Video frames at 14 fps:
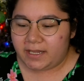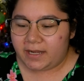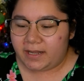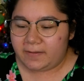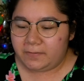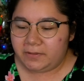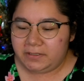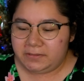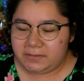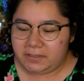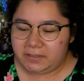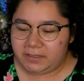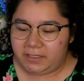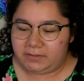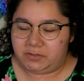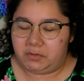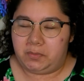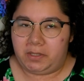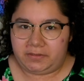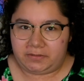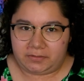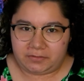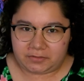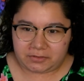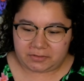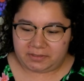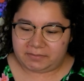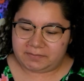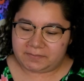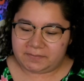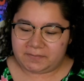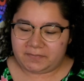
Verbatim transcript: And I've only done it like twice on stream.